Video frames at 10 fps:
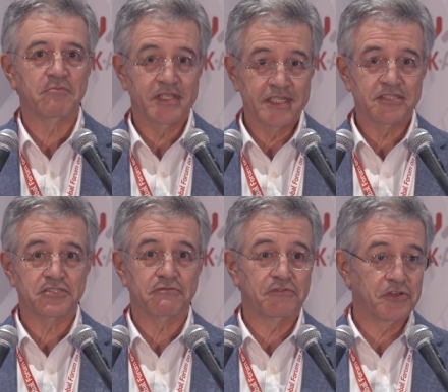the
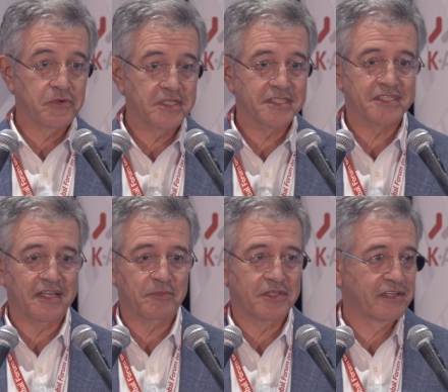millions of viewers.
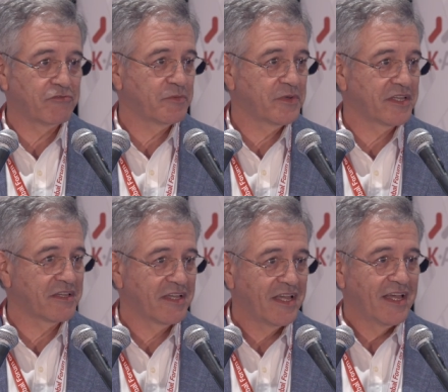I believe we're
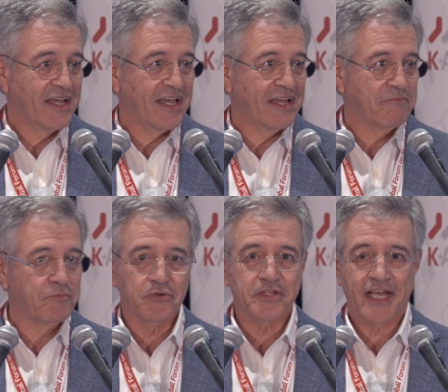being um,
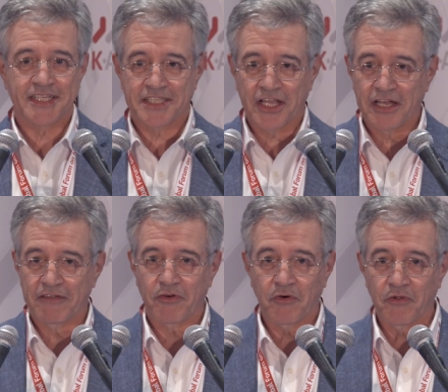broadcast
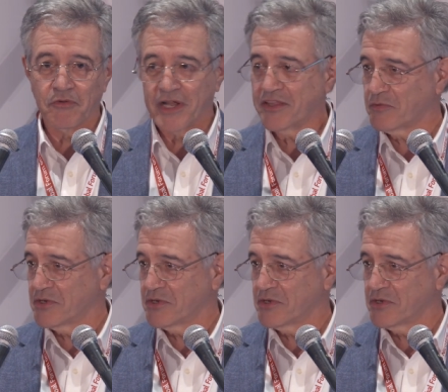live all around the